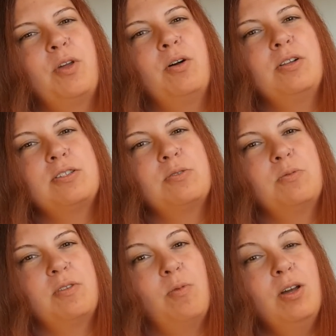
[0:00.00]
also
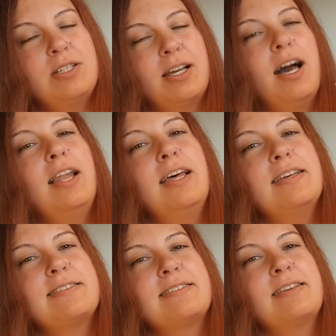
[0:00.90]
with
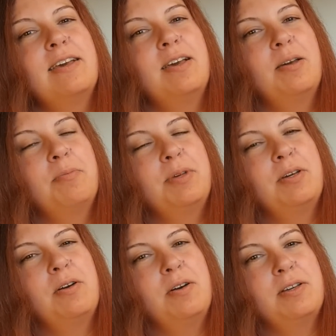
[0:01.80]
watercolors,
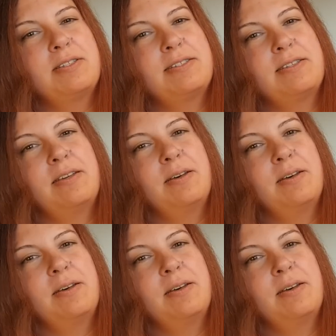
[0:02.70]
because